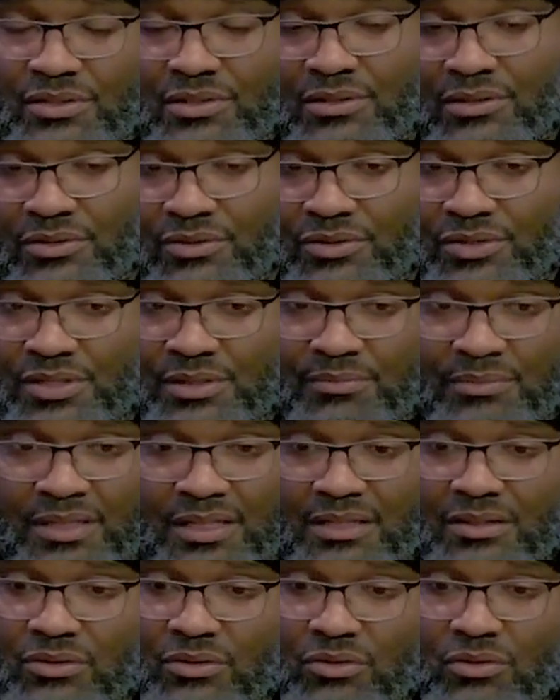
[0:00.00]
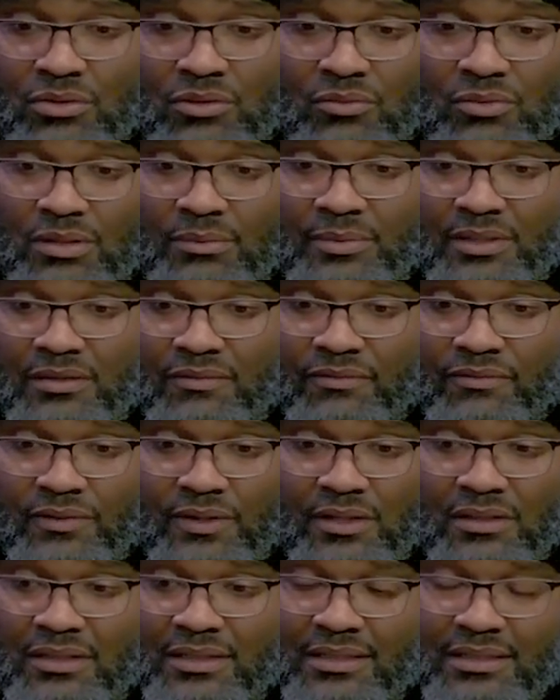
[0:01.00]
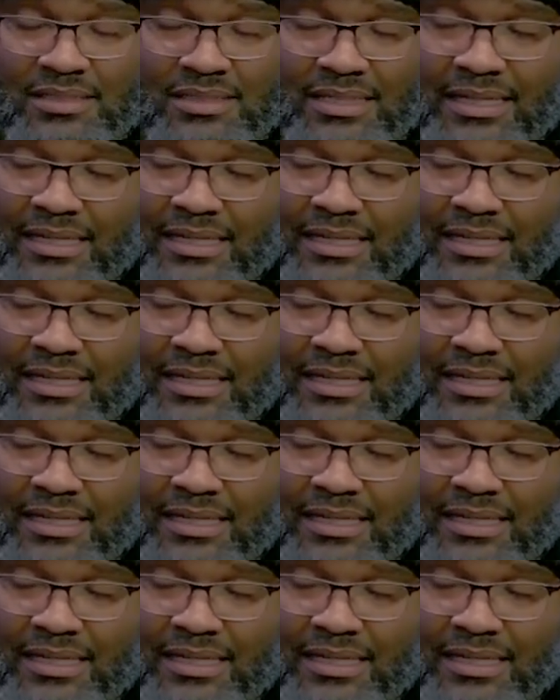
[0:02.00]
clergy, men or women falling into